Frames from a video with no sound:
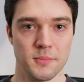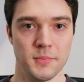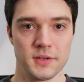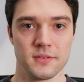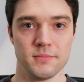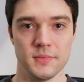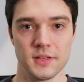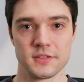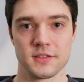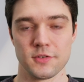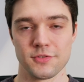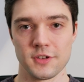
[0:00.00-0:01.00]
but
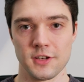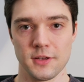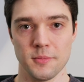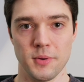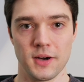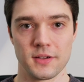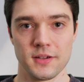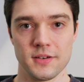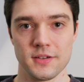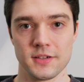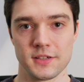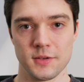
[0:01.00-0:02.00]
that's definitely a bug
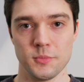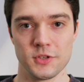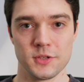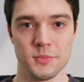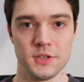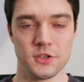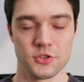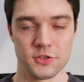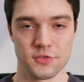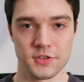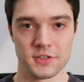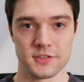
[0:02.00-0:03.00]
and IK Multimedia
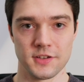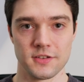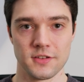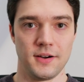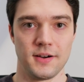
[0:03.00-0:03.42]
should fix that.